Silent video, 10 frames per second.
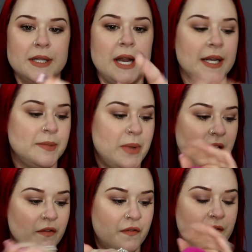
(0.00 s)
a nice
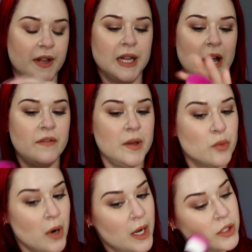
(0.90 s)
big fluffy
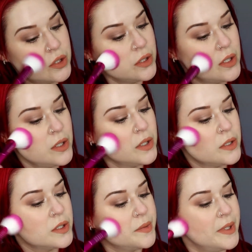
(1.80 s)
brush.
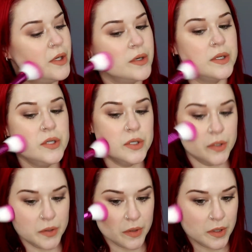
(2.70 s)
This would be good
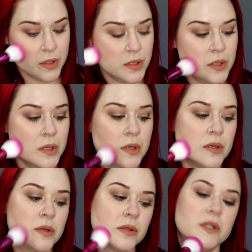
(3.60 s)
to
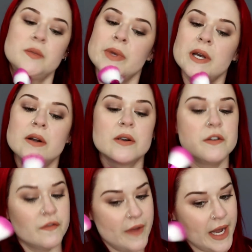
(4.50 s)
just powder
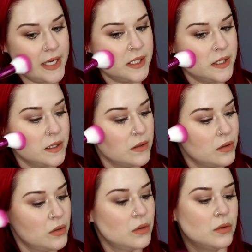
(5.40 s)
your face.
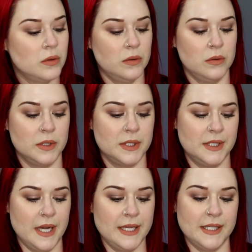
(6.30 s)
Ooh, it's
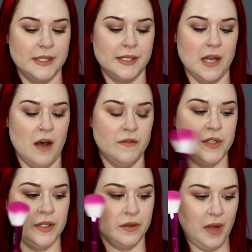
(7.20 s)
nice and soft
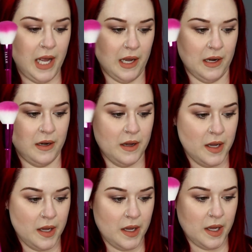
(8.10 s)
too, and
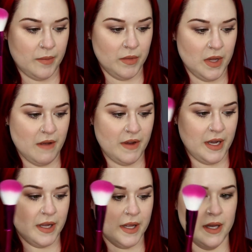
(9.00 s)
I'm
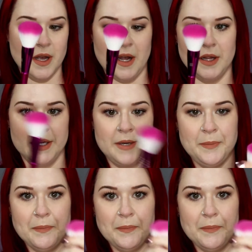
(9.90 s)
loving the color.